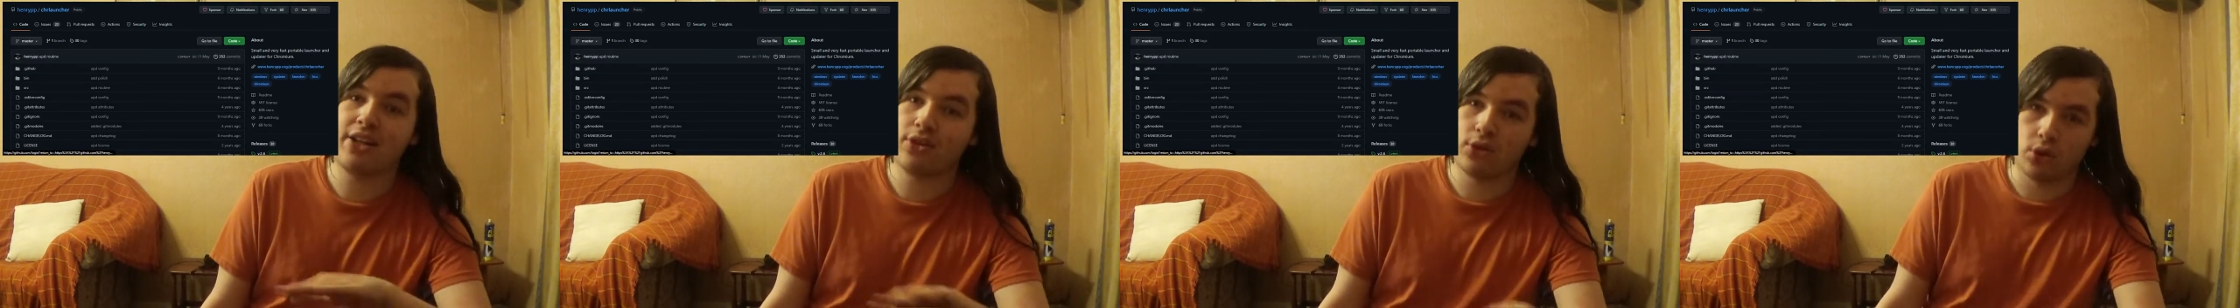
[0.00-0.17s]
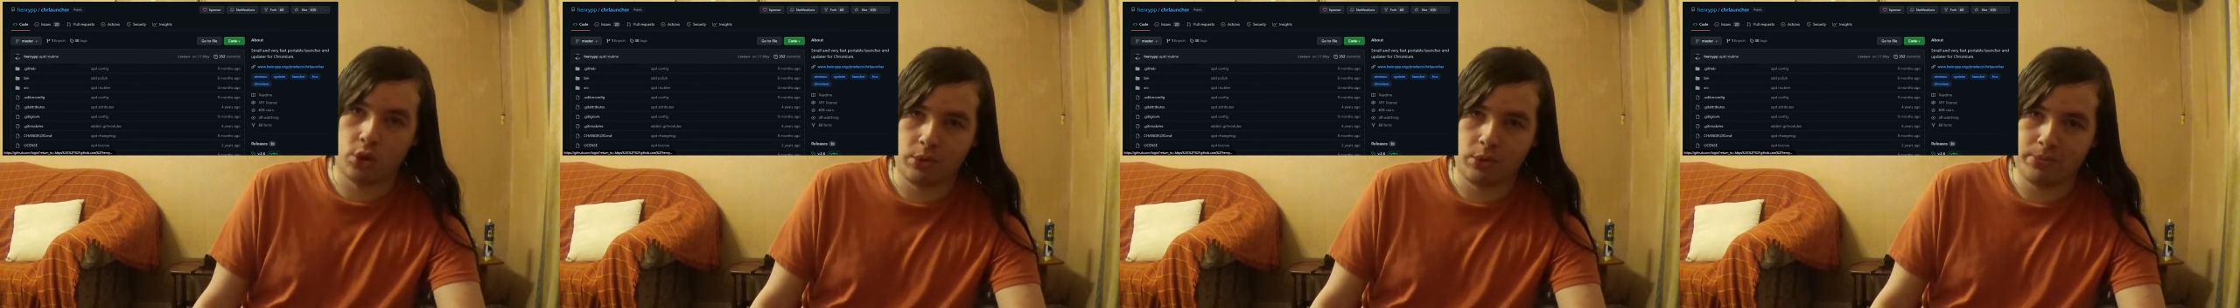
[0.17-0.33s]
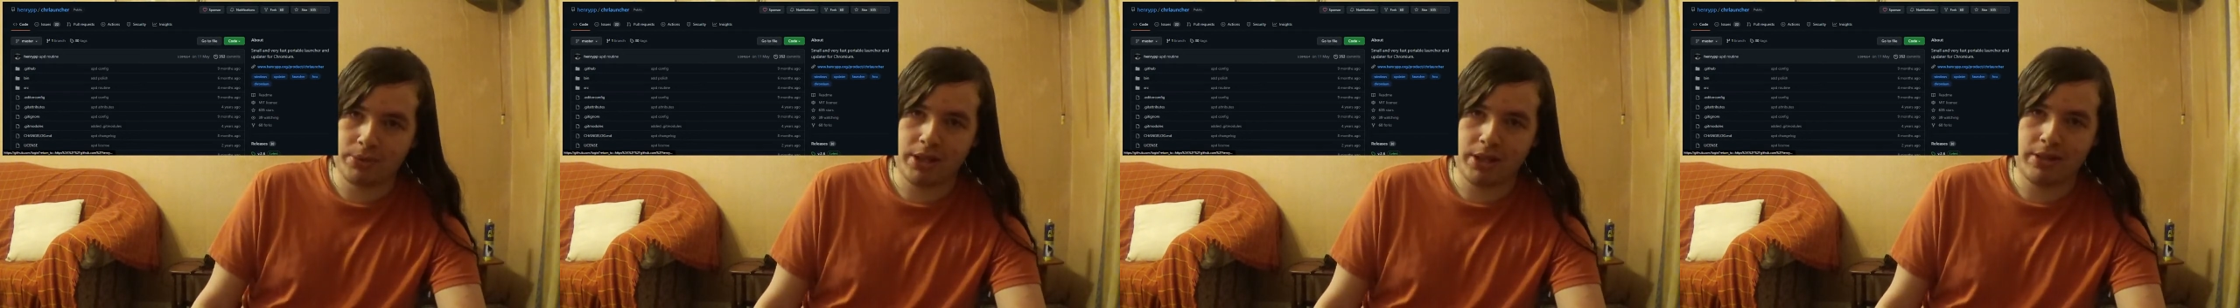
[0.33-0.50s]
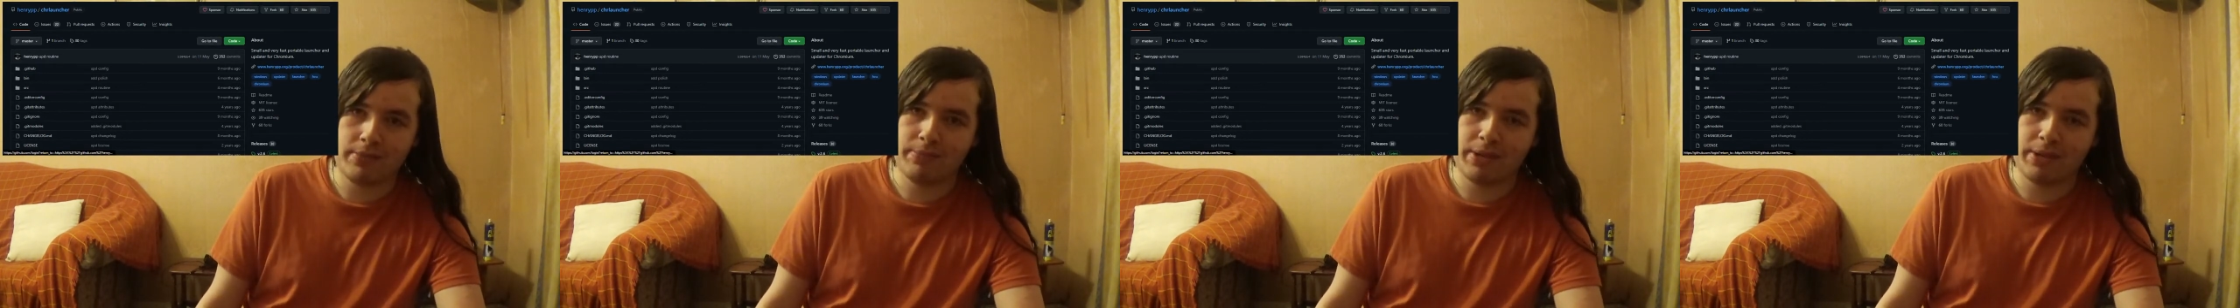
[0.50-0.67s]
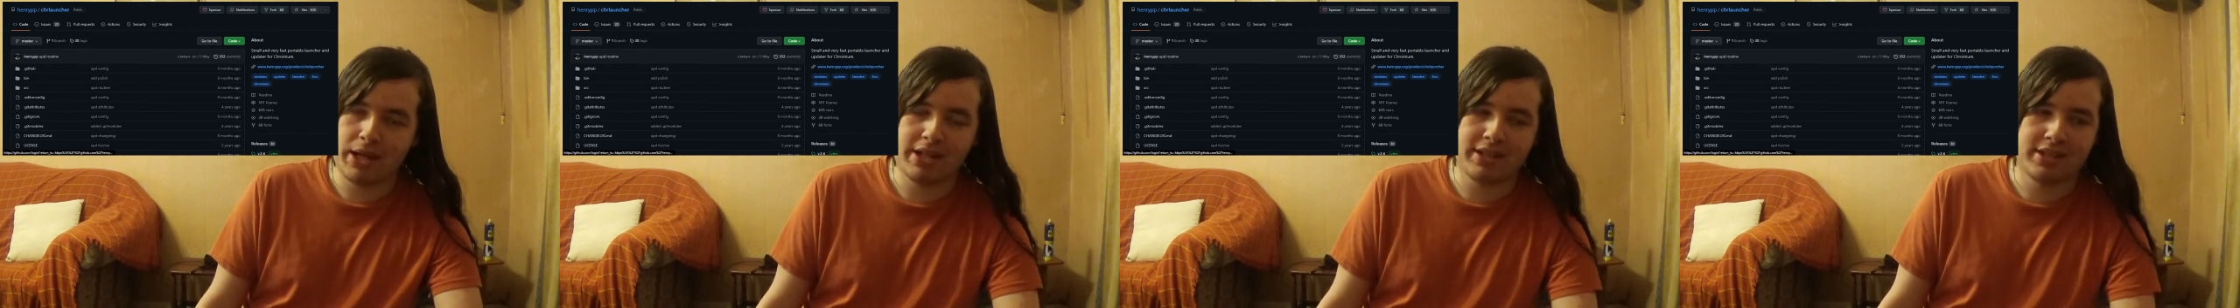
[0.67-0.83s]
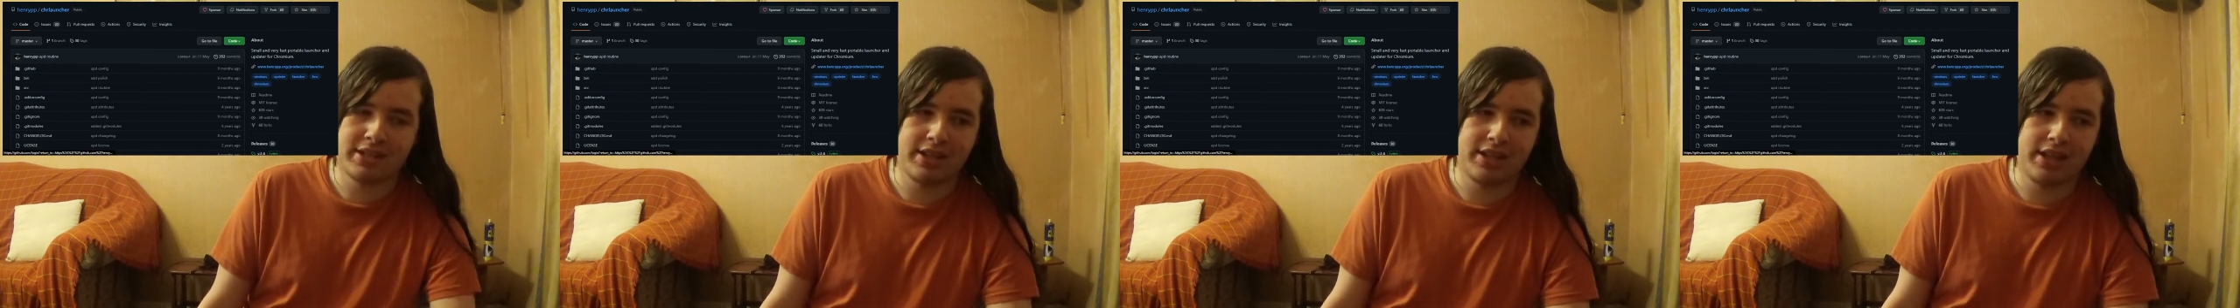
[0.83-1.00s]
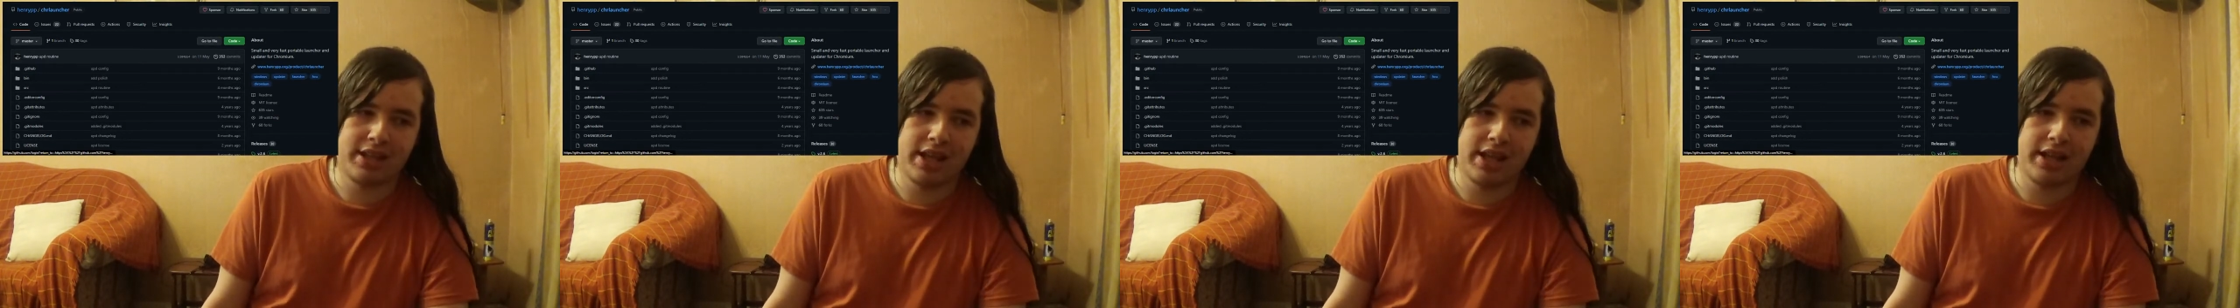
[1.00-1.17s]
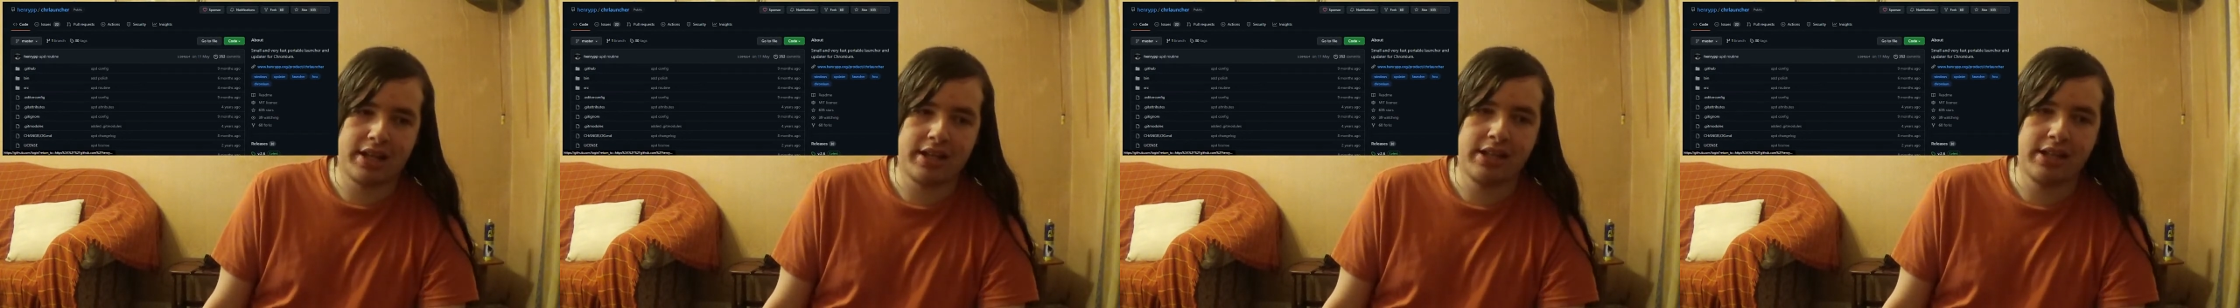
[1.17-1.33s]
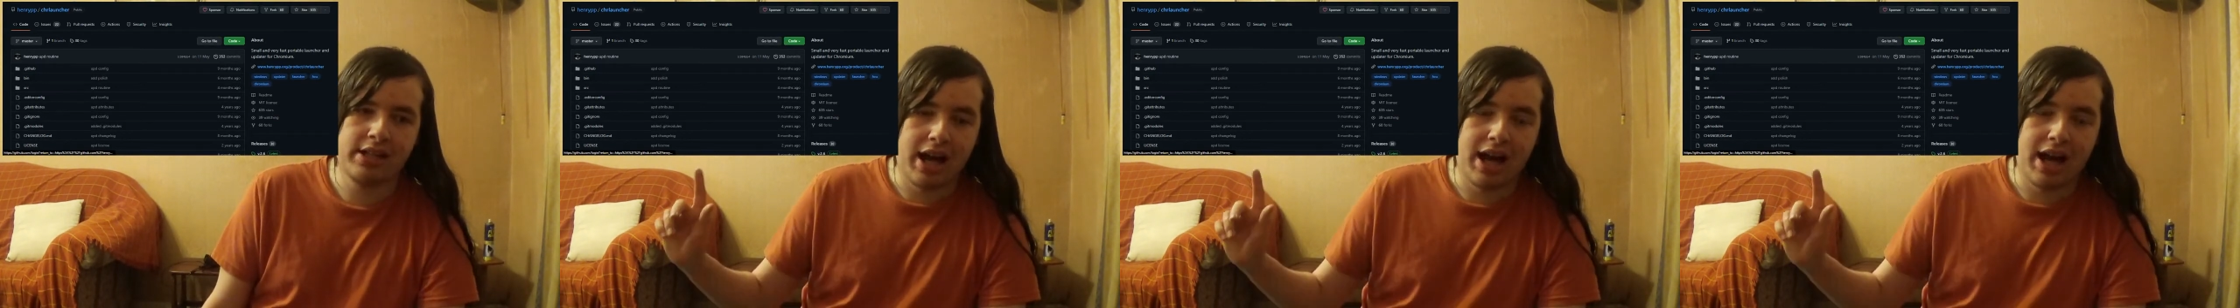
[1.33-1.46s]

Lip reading: Chromium-based thing,